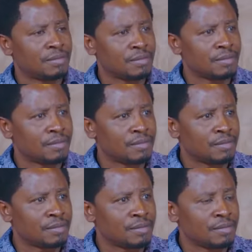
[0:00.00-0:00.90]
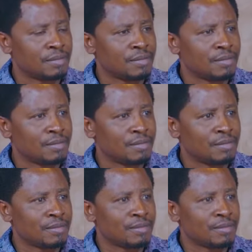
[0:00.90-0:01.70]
(silence)